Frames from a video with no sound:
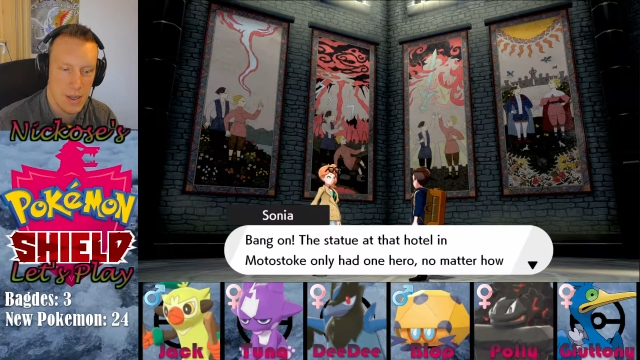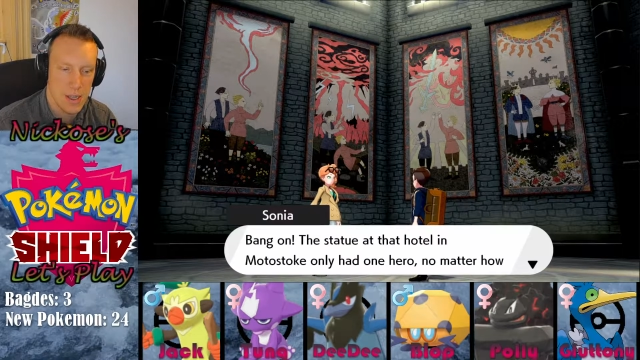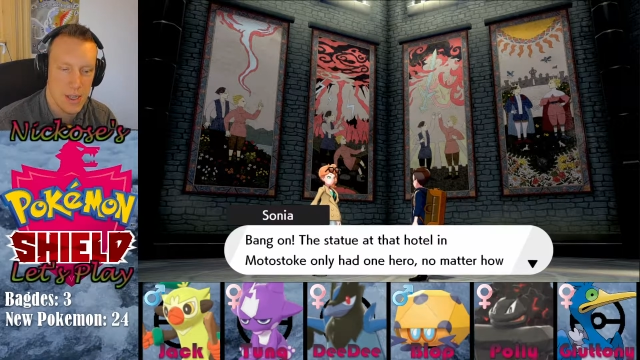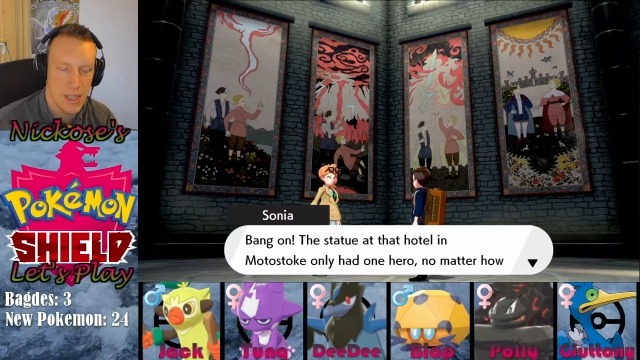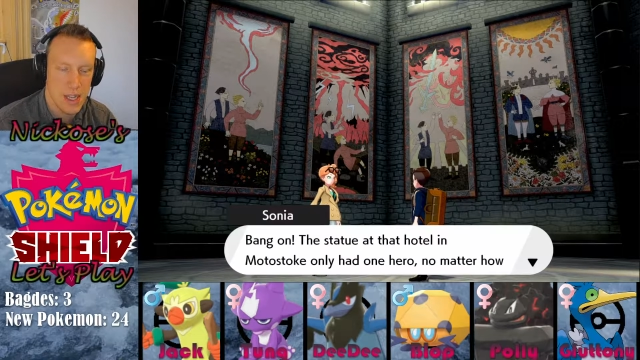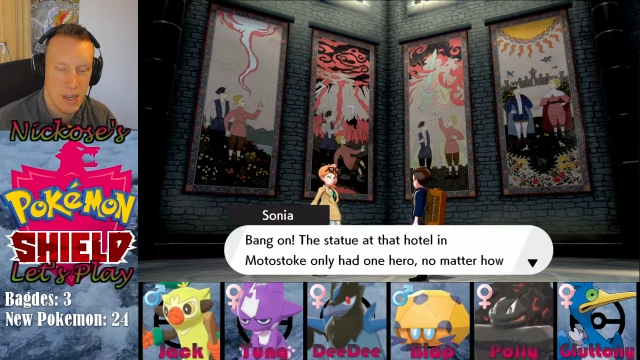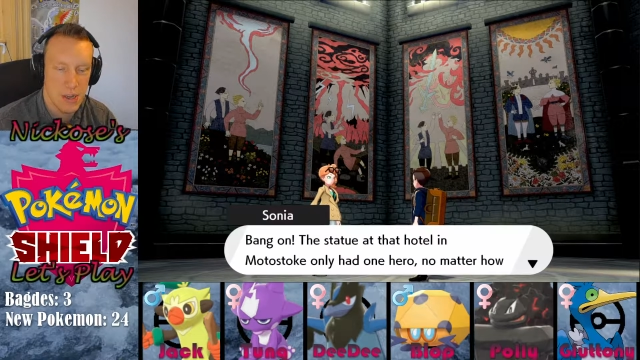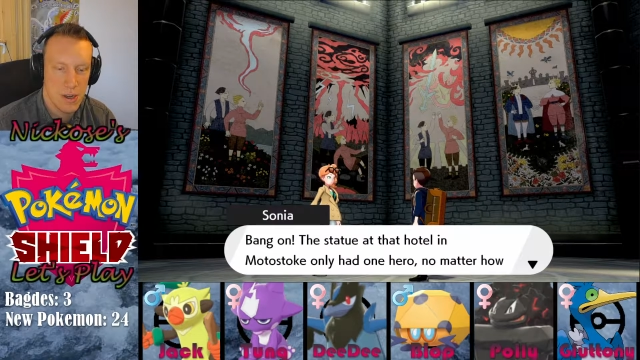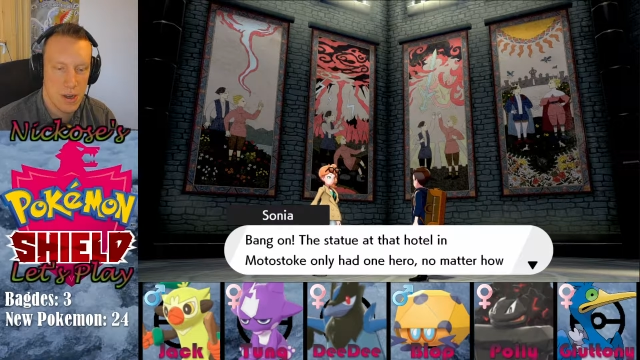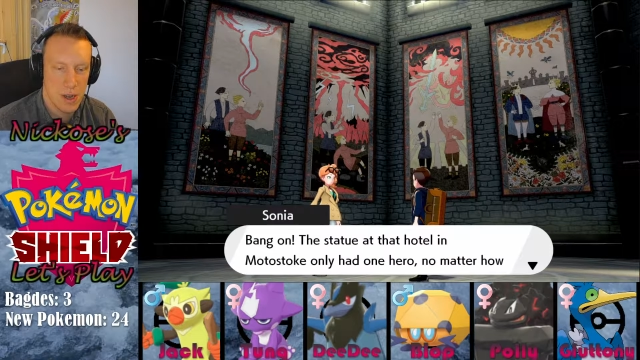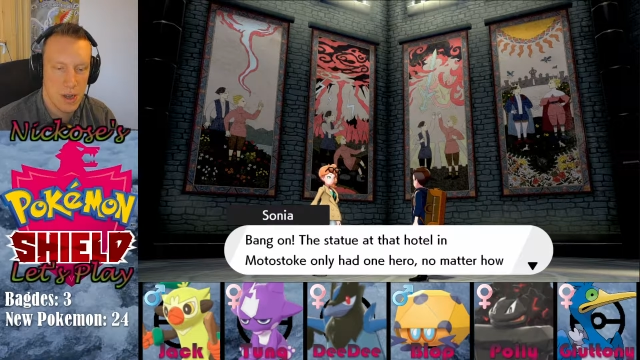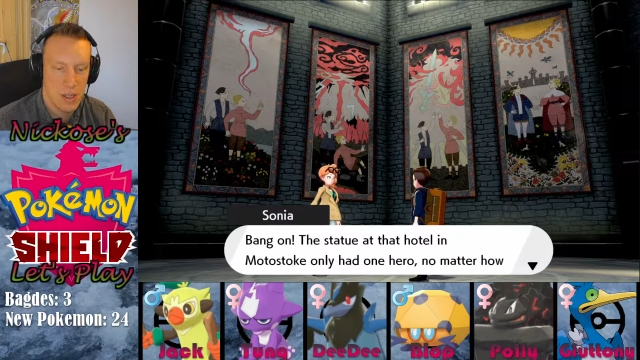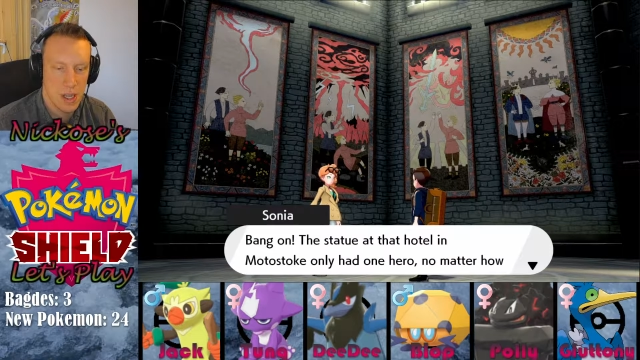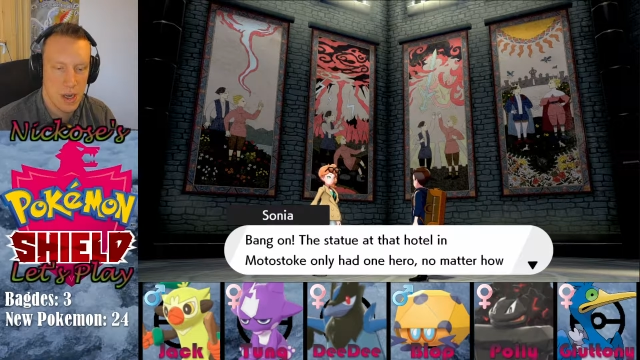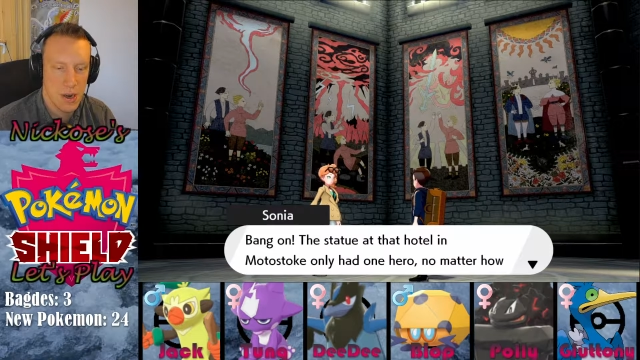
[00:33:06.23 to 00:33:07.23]
The statue
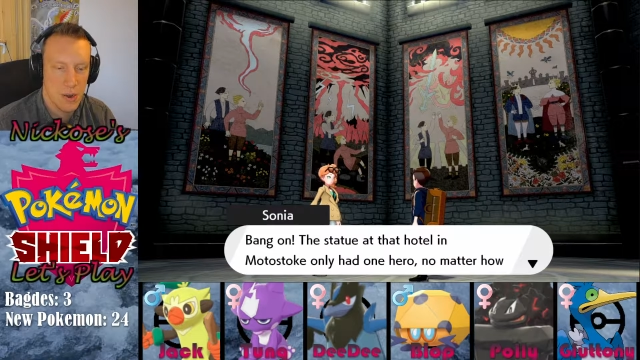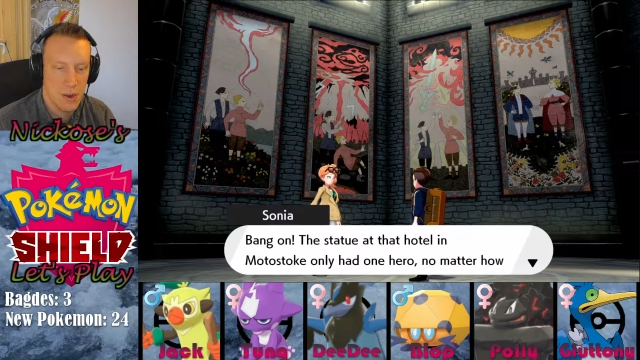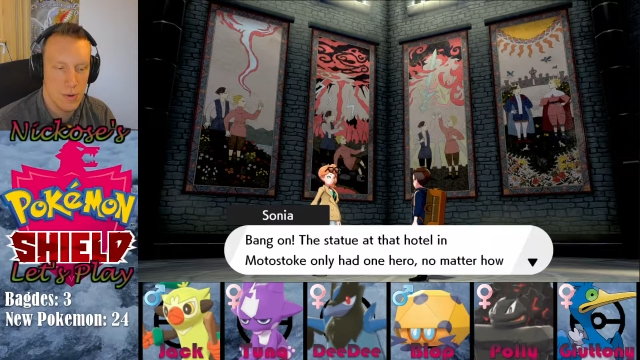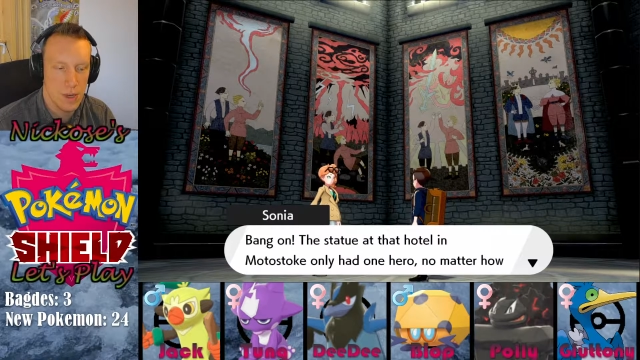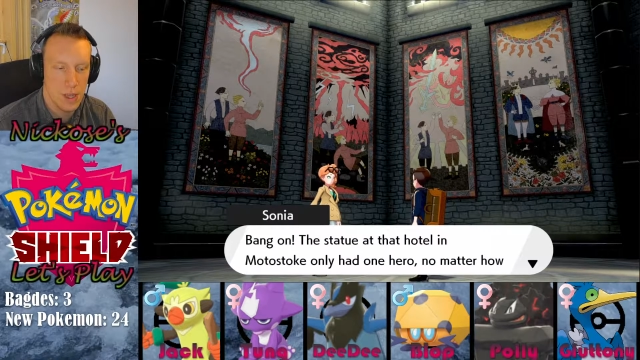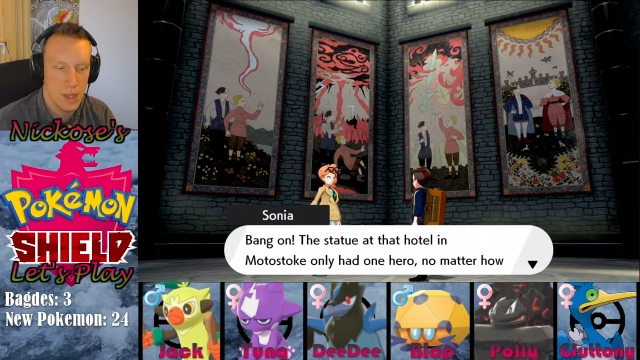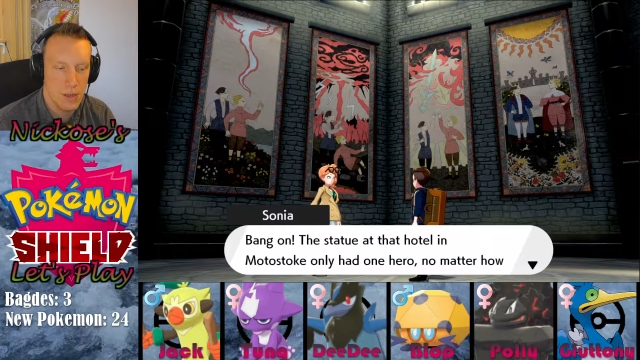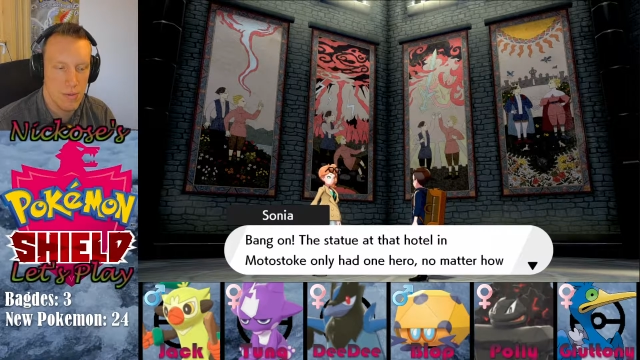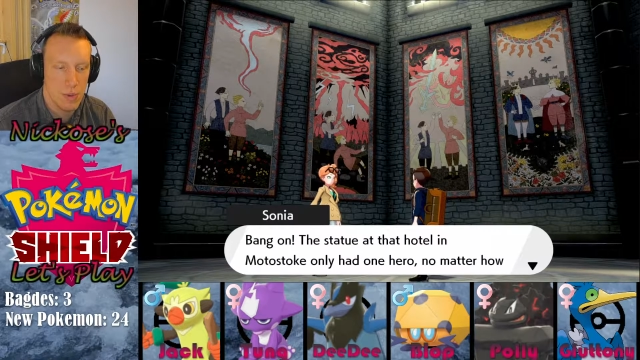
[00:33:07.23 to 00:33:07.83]
at that hotel in